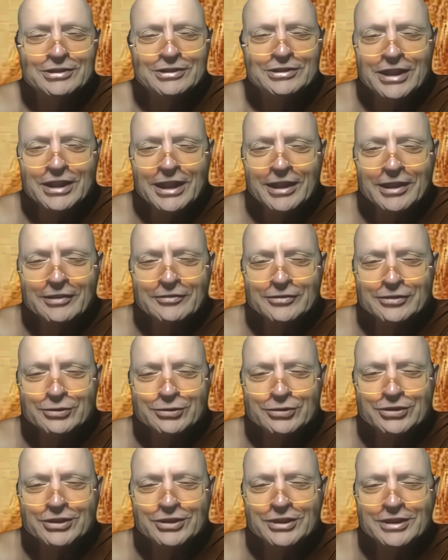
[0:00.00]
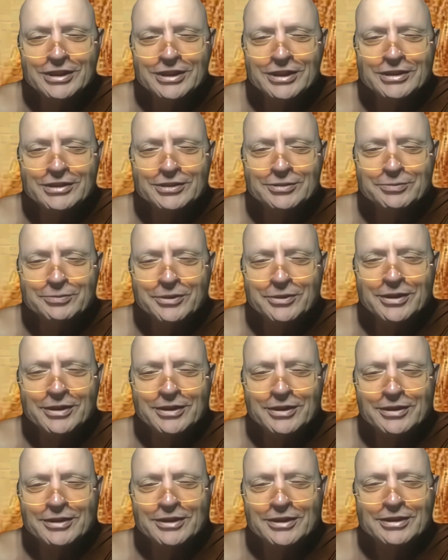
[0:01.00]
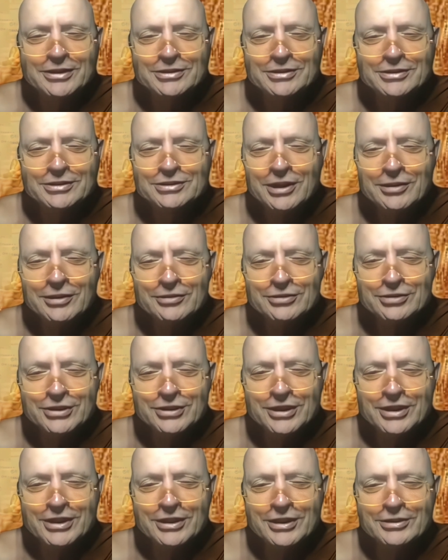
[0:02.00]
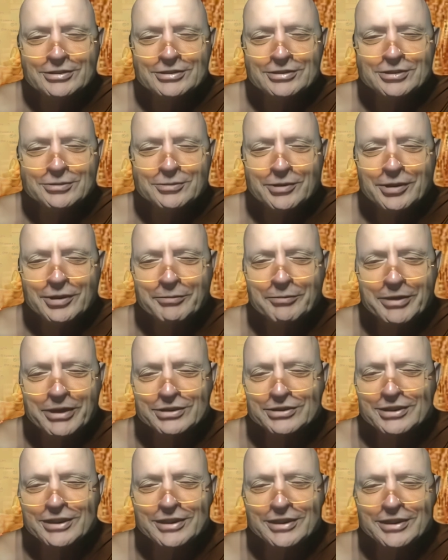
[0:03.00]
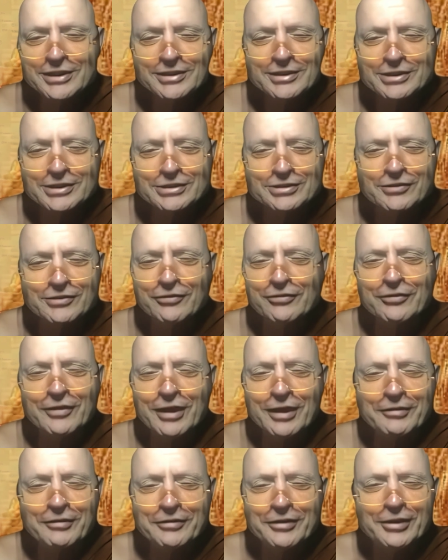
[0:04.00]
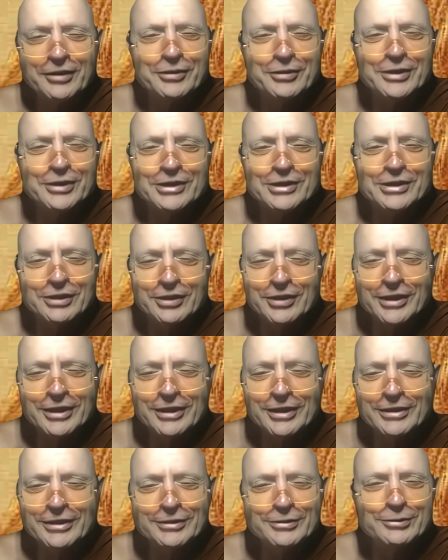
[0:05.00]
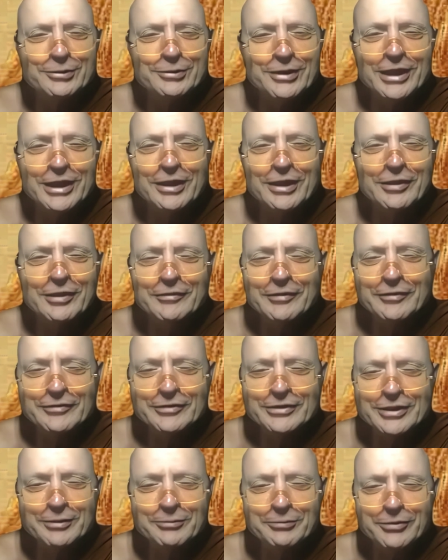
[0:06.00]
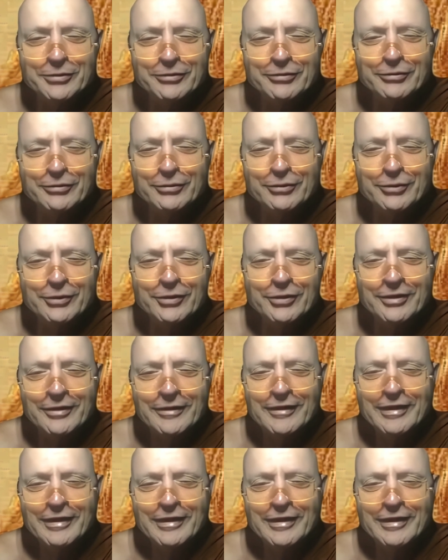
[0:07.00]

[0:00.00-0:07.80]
A Tale of Two Cities by Charles Dickens, where he makes that it's a far, far greater thing I do now than I've ever done before.